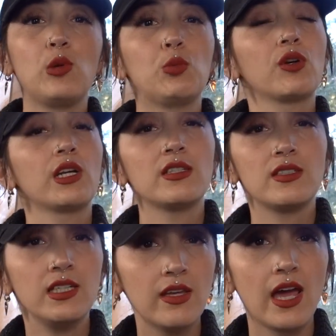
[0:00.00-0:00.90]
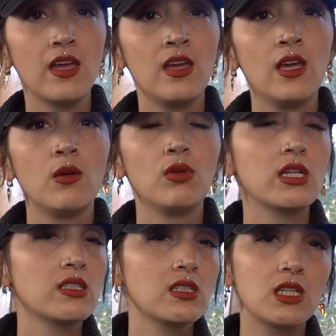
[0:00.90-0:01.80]
People are going to see that,
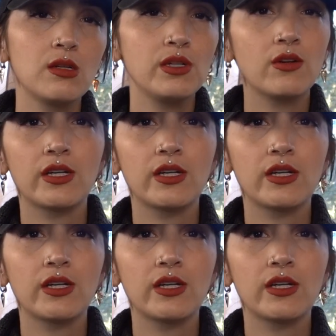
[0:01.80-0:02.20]
because it's going to be